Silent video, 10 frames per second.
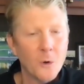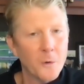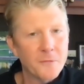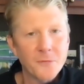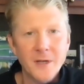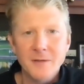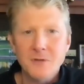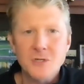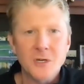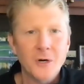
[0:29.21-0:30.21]
old friend of
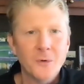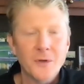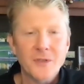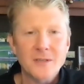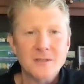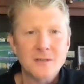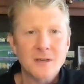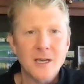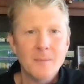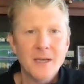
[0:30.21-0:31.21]
the show with us to
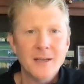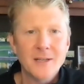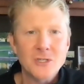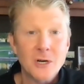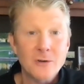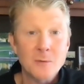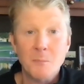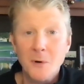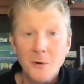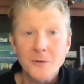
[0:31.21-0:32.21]
come in and share some
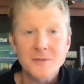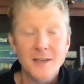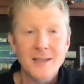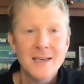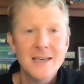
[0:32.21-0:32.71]
pearls that